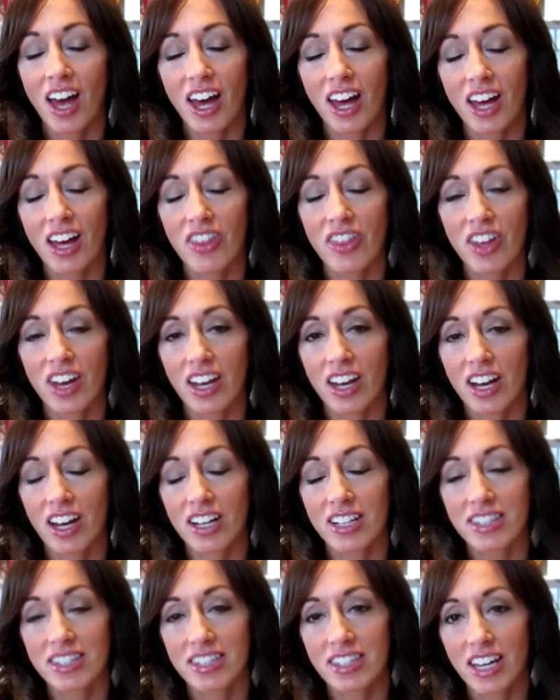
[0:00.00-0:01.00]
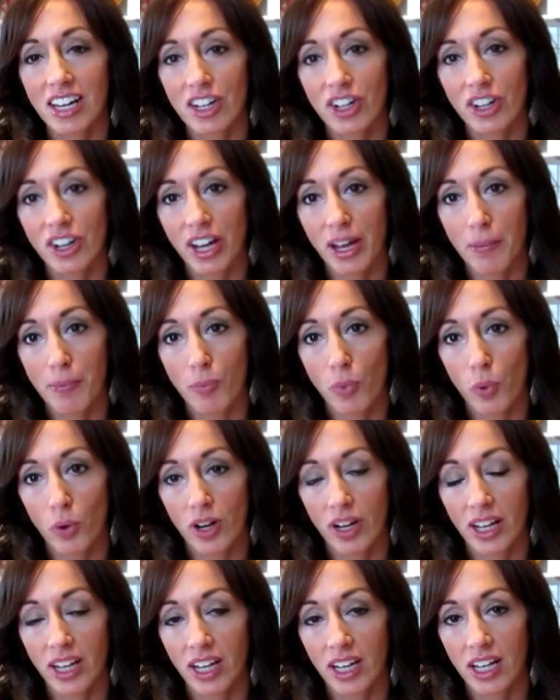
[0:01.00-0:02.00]
And then on Saturday
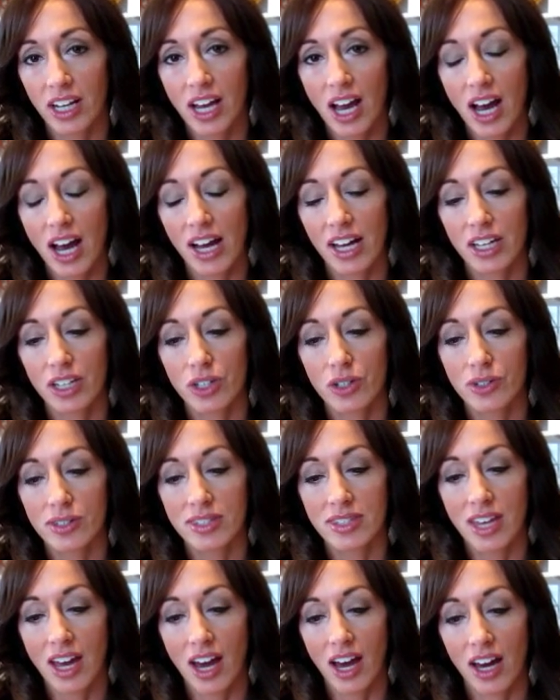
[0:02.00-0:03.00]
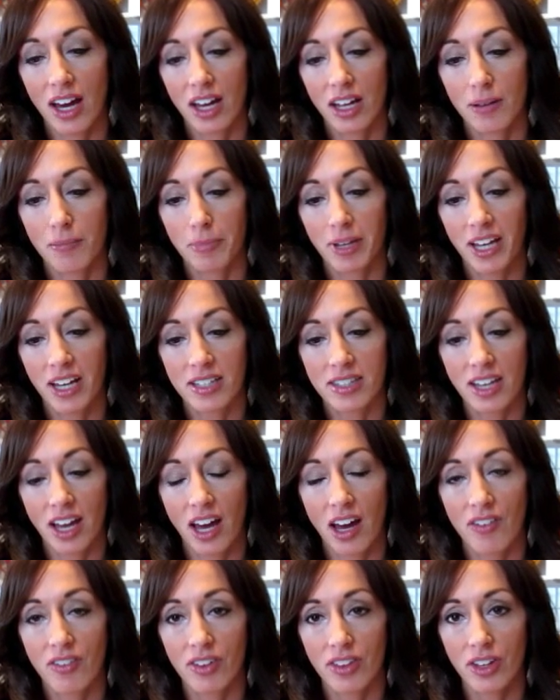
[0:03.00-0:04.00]
morning, I use that because I
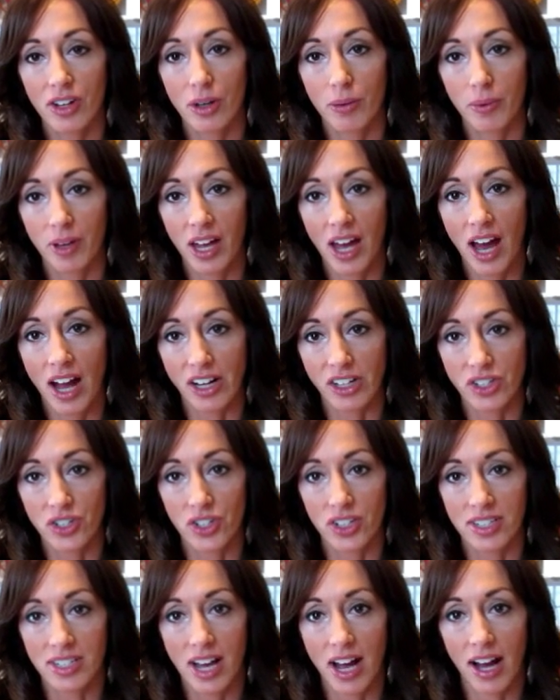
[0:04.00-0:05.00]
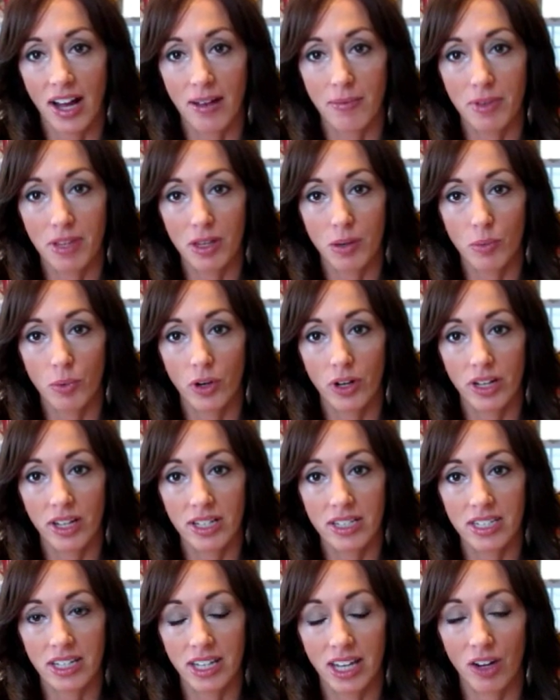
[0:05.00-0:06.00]
have a little bit extra time in the
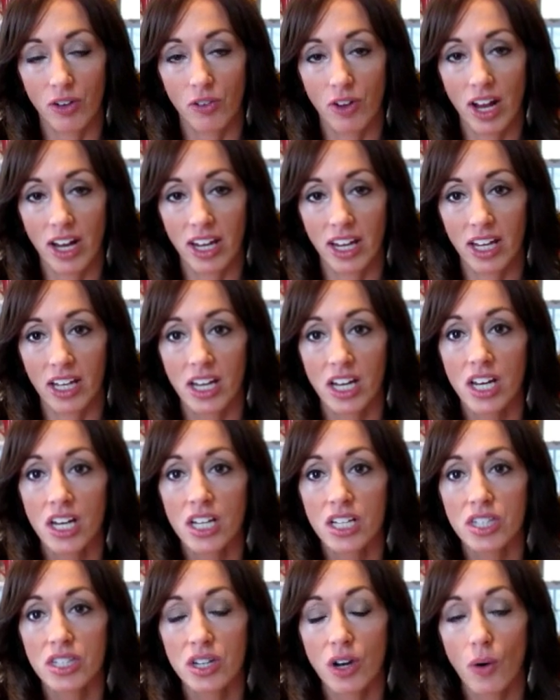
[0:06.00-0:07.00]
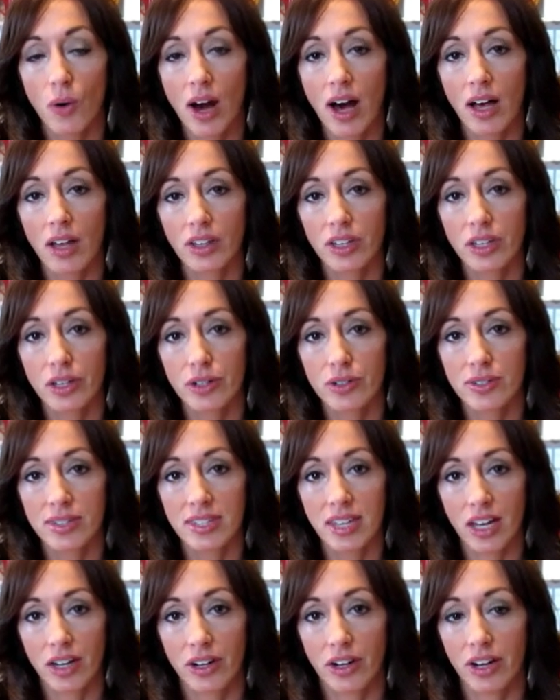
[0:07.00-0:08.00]
morning to get ready. So I'll use
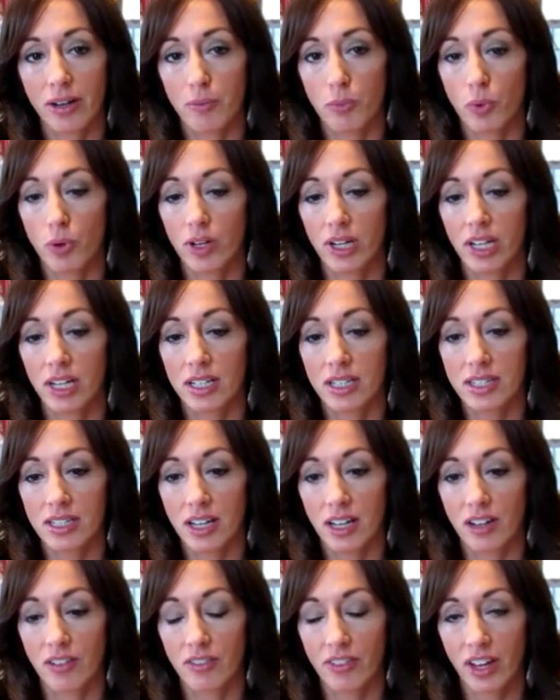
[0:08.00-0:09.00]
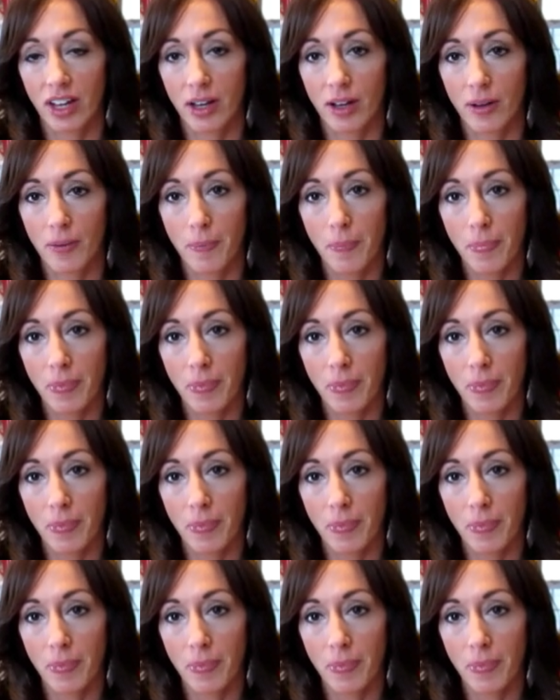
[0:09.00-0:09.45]
Saturday morning as kind of like